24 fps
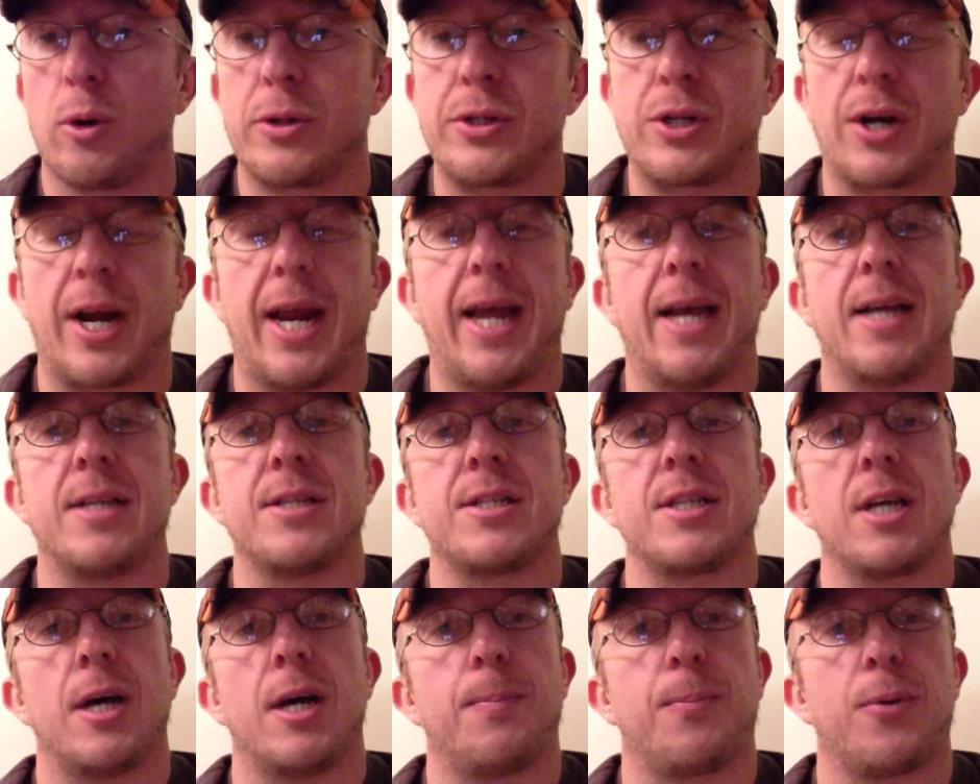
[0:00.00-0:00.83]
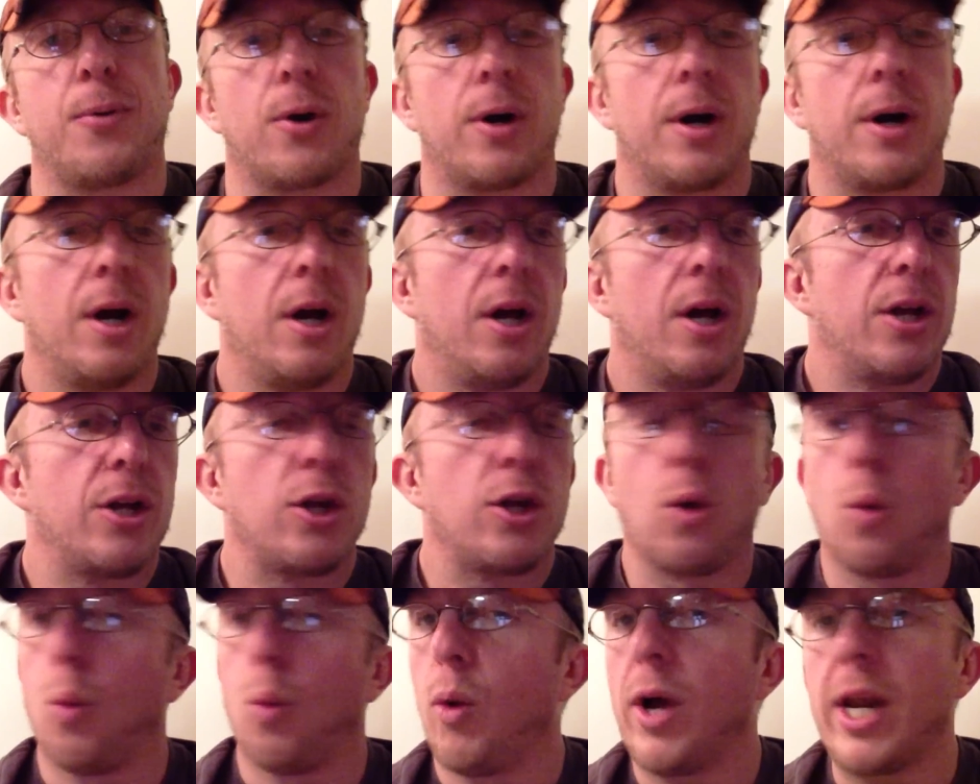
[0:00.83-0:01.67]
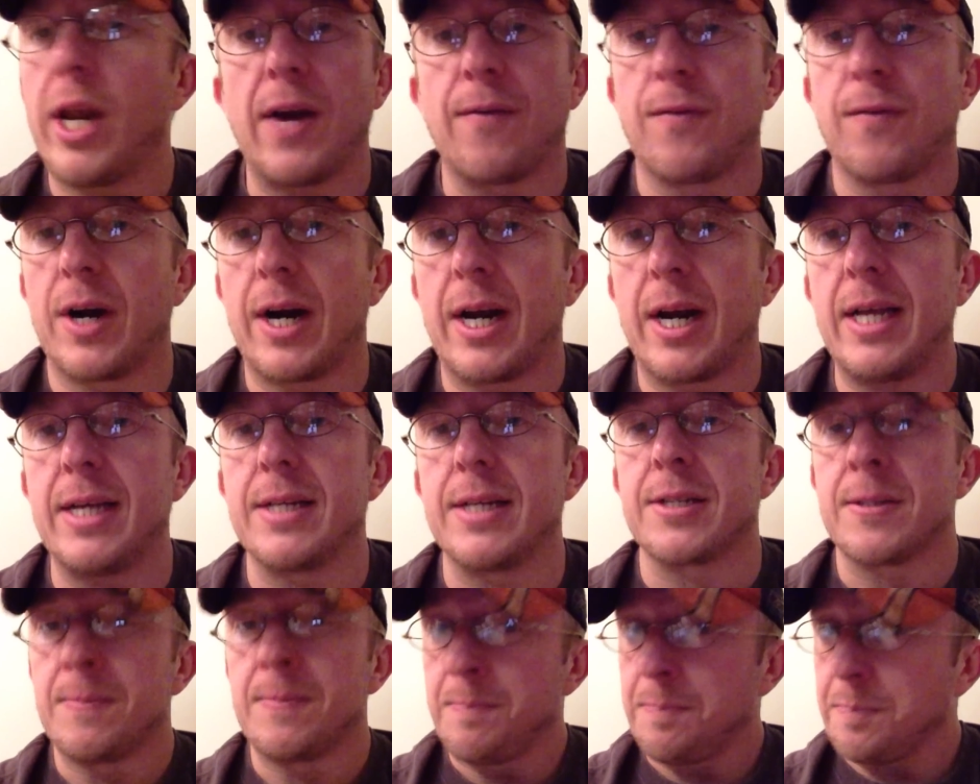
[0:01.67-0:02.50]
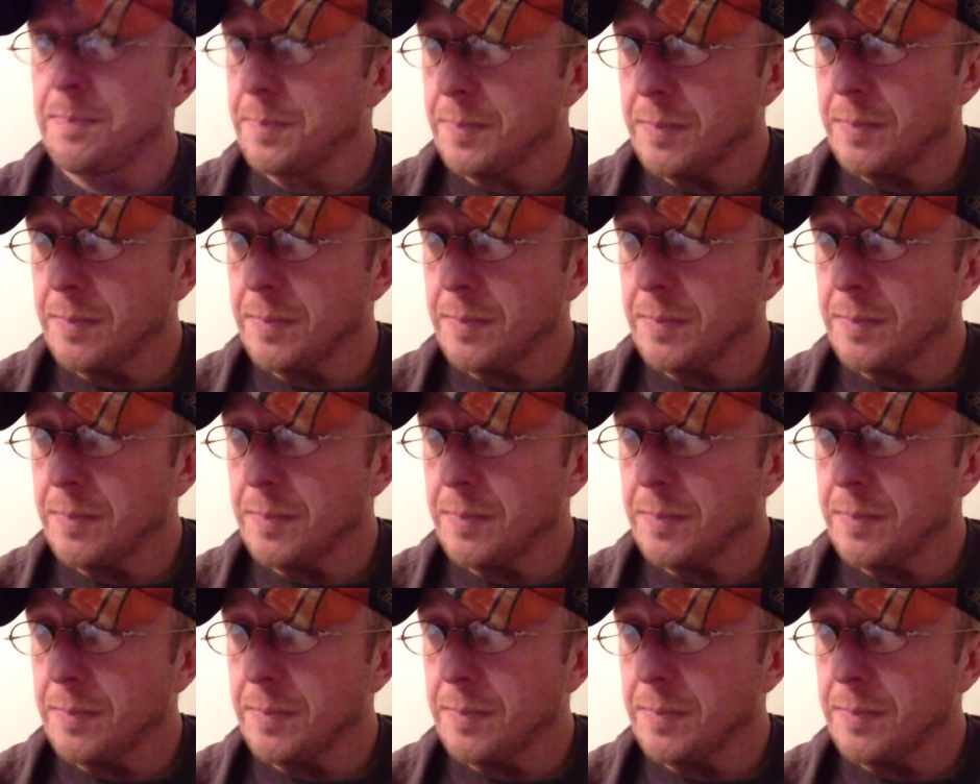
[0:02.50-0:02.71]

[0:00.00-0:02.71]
holding your hands up, or whatever it is,